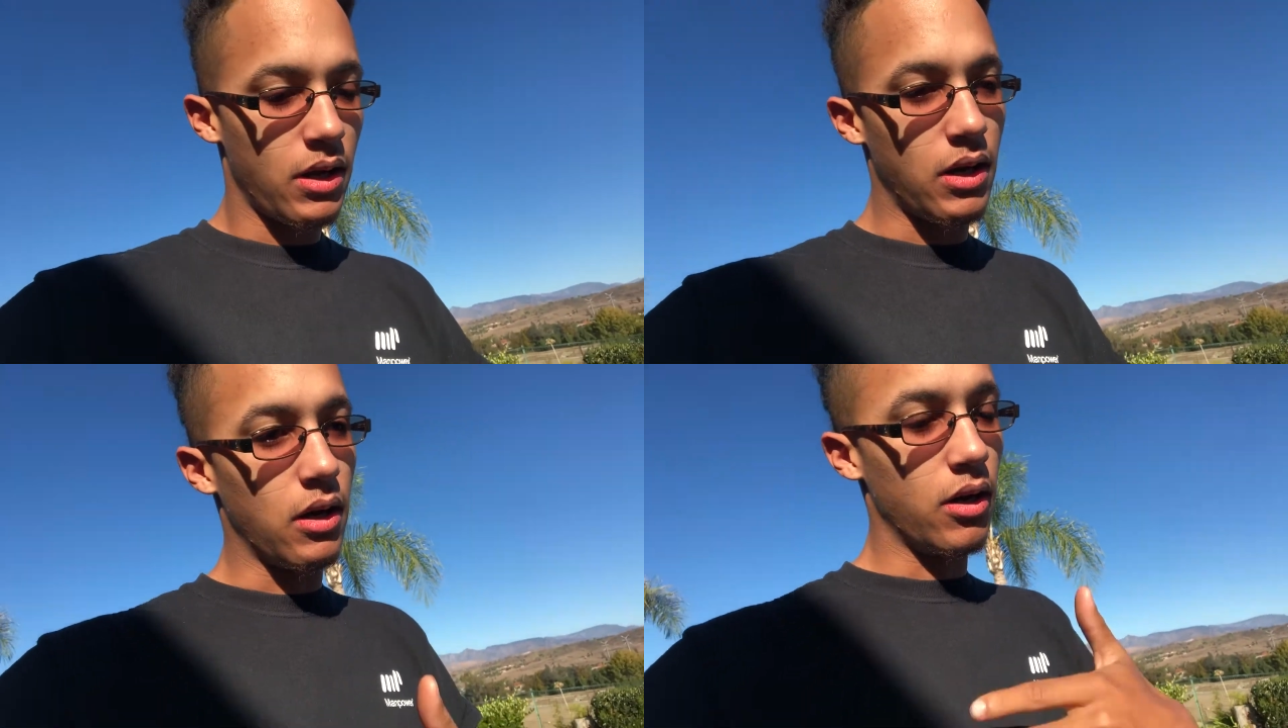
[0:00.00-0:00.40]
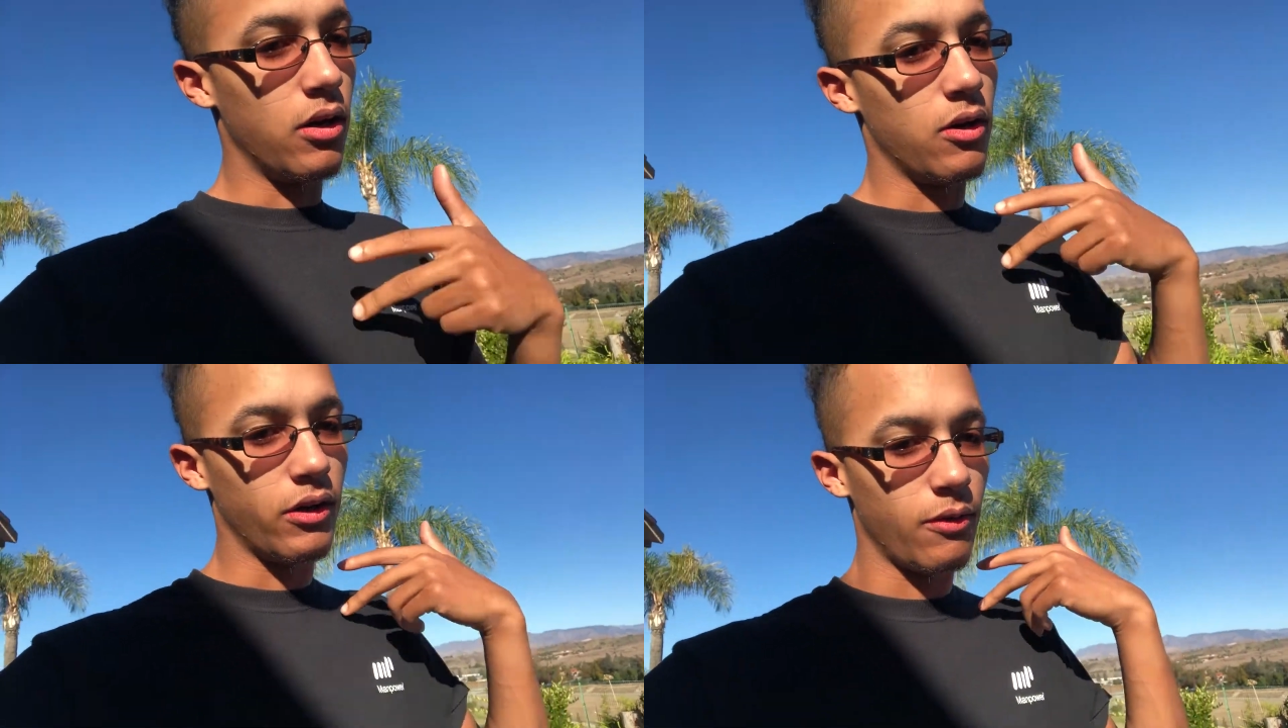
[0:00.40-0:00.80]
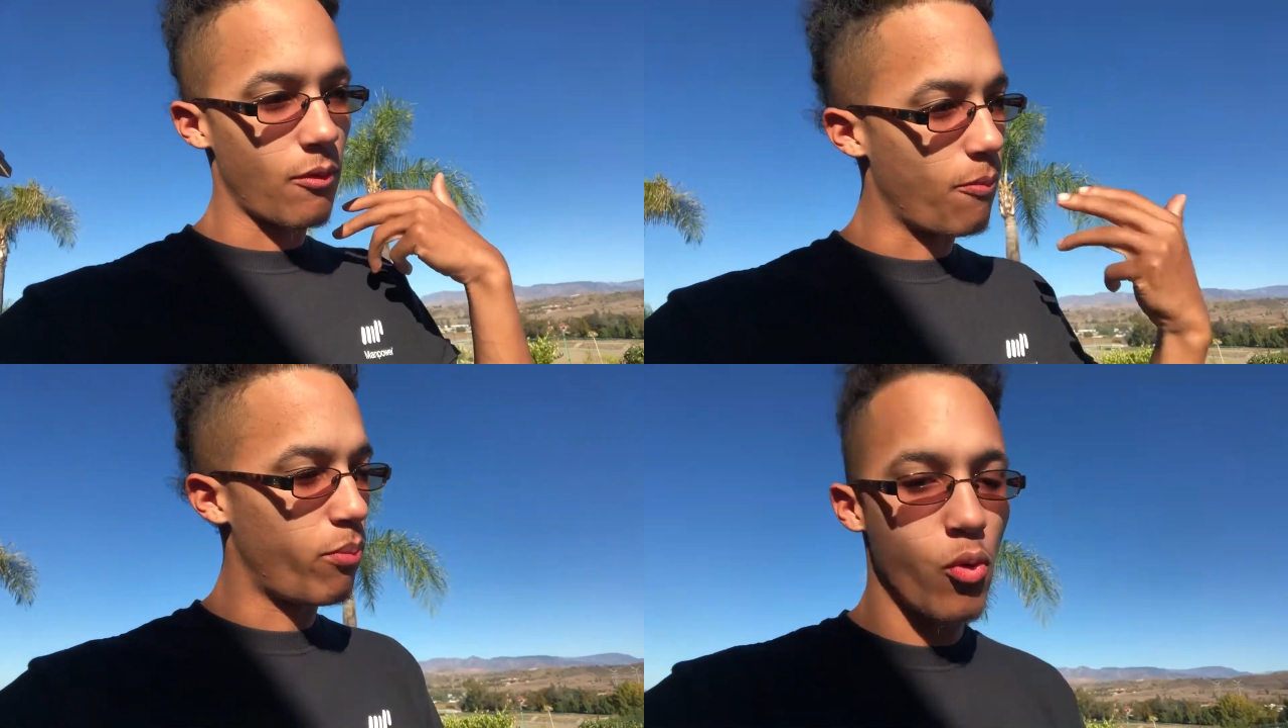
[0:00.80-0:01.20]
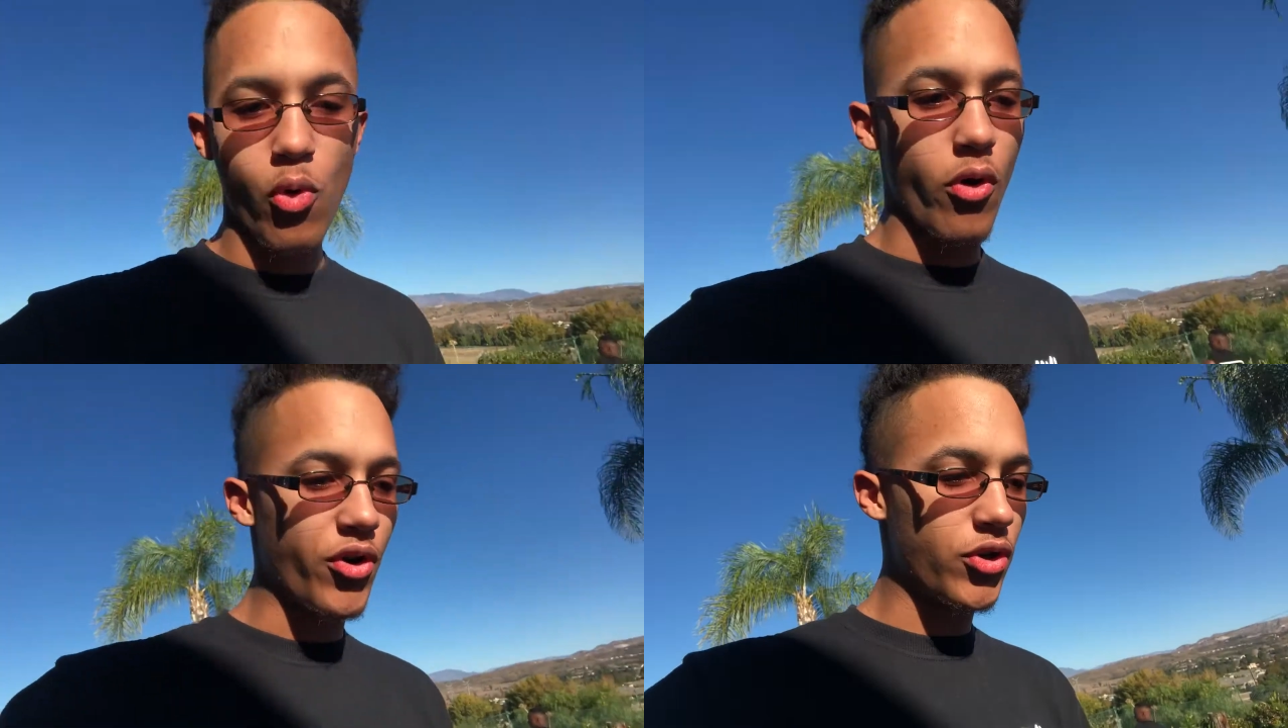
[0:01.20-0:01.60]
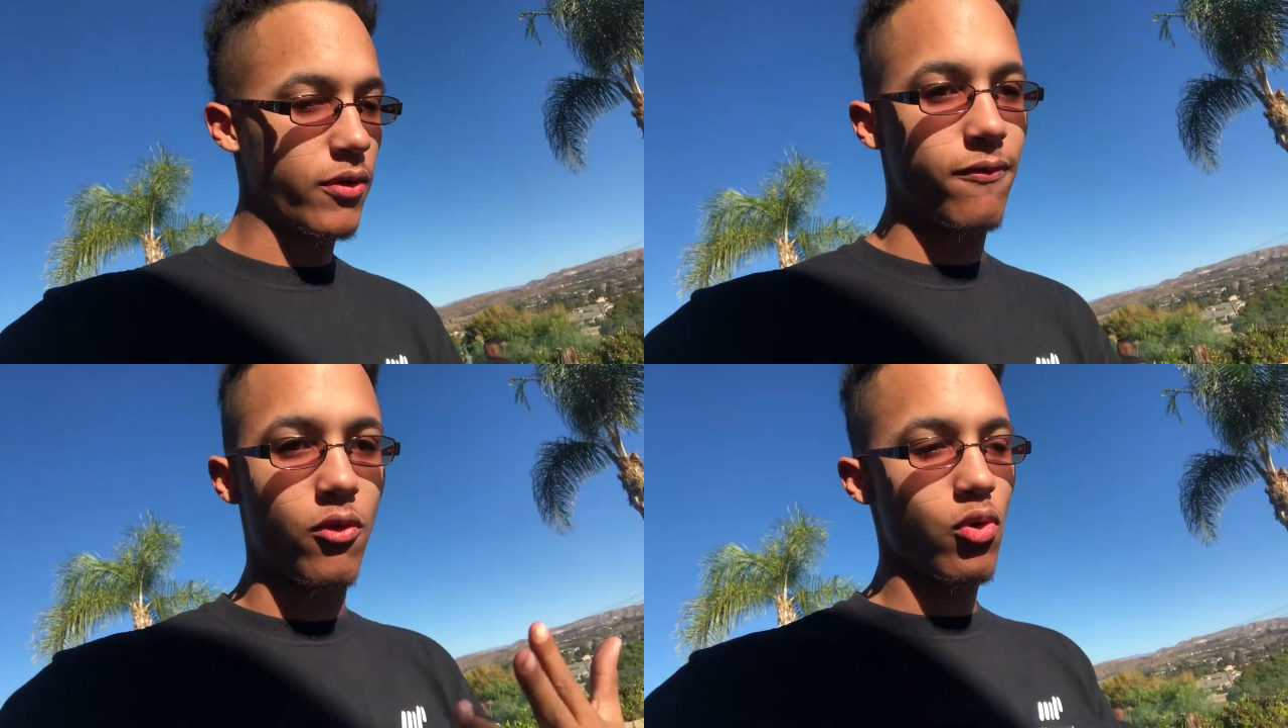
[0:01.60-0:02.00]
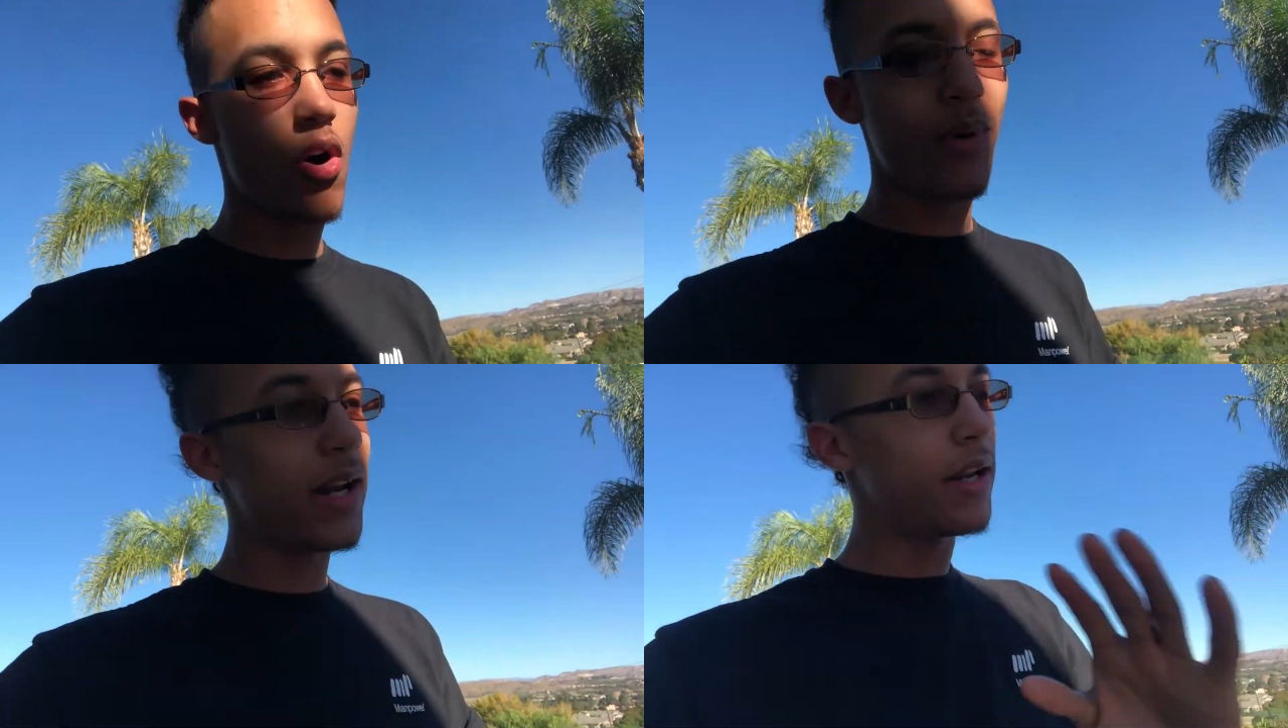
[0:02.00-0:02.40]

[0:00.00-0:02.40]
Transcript: uh, Porsche, Ferrari. I